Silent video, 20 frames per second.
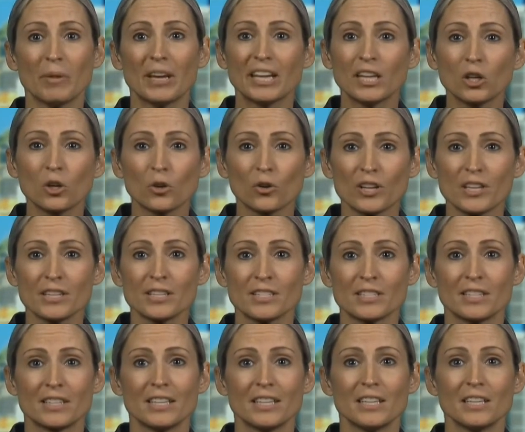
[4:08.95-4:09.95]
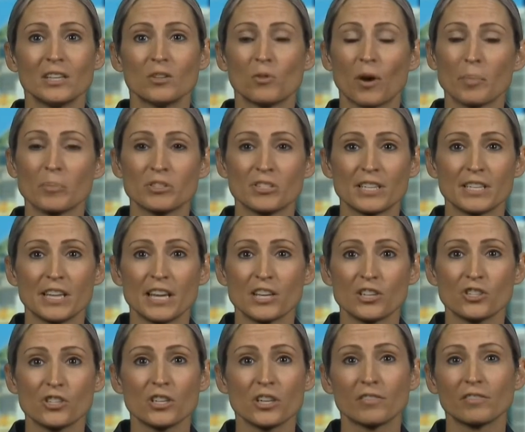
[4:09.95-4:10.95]
increase the
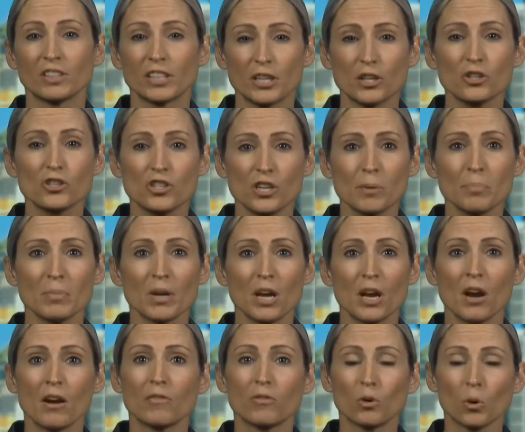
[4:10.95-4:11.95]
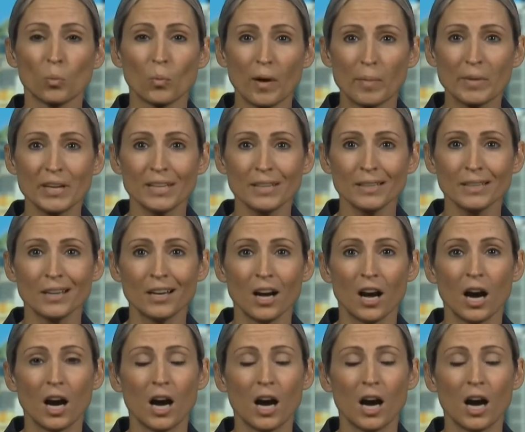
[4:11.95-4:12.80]
representation of leadership for women,